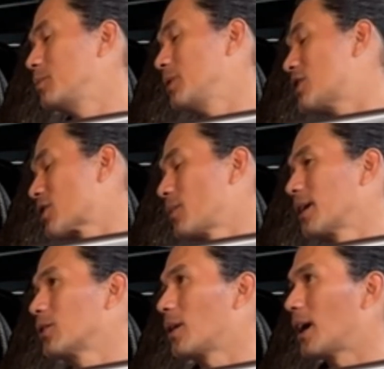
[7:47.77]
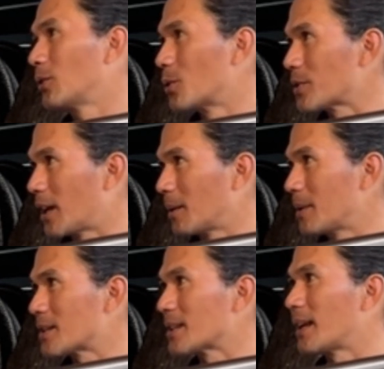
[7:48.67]
we just wanted to add those
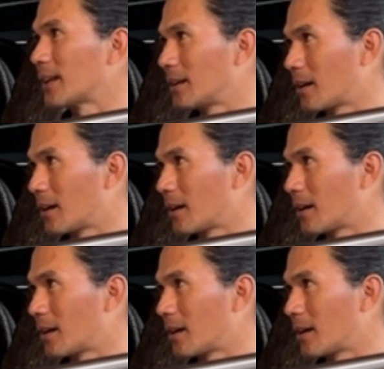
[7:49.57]
elements, just like in the